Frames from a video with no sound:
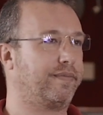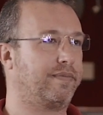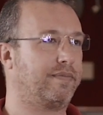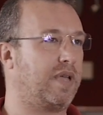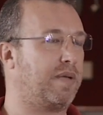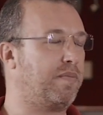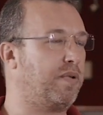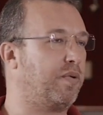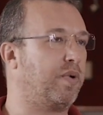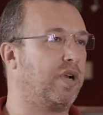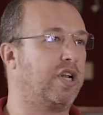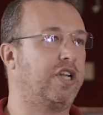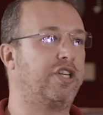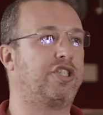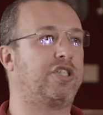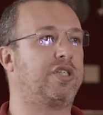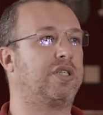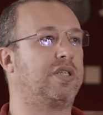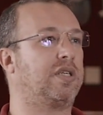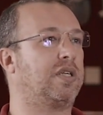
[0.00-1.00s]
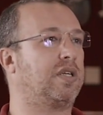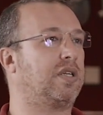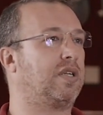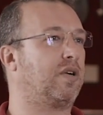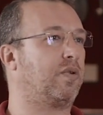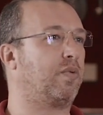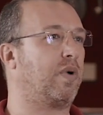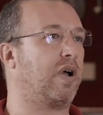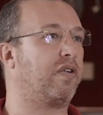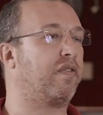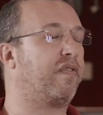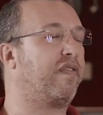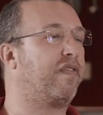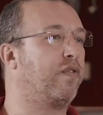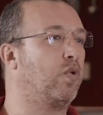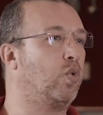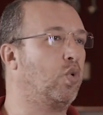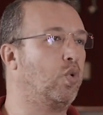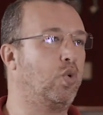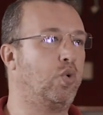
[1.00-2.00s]
maybe religion, around
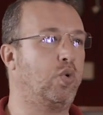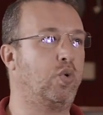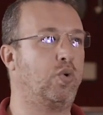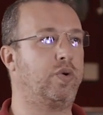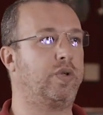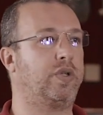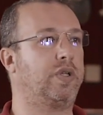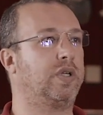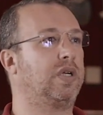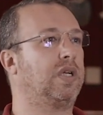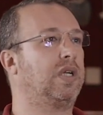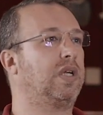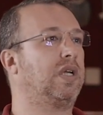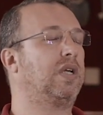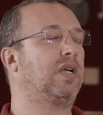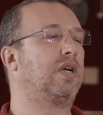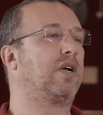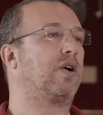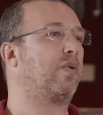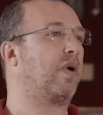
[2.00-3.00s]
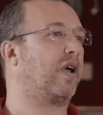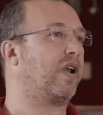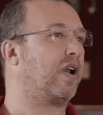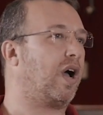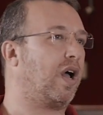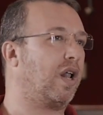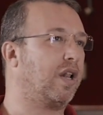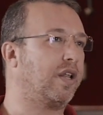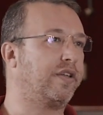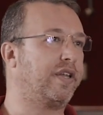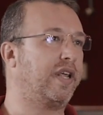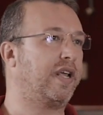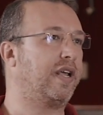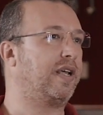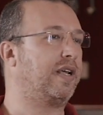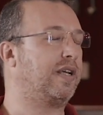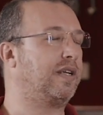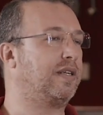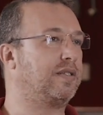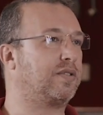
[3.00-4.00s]
food, around
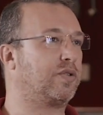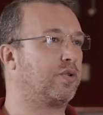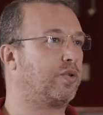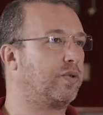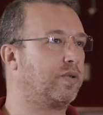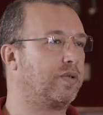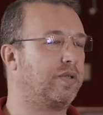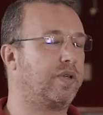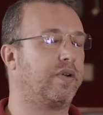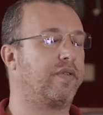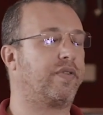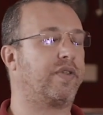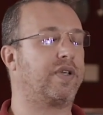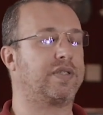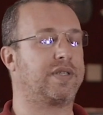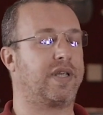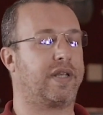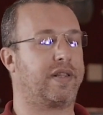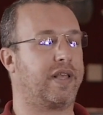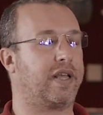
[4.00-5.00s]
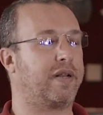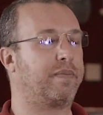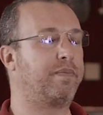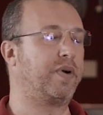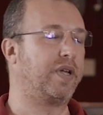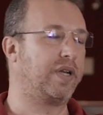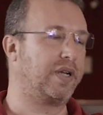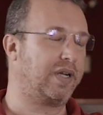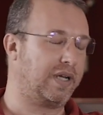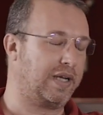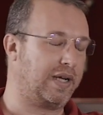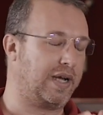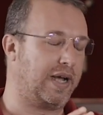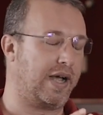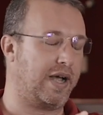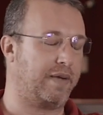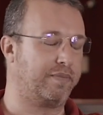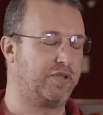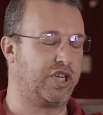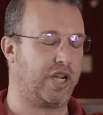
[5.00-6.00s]
holidays, or, you know, things like that. But
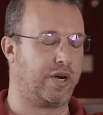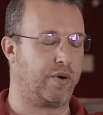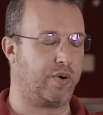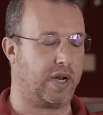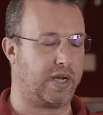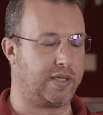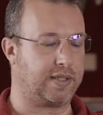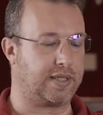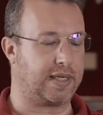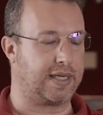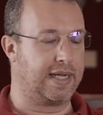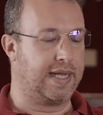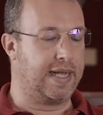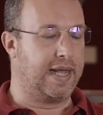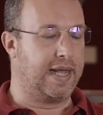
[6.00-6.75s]
I'm generalizing.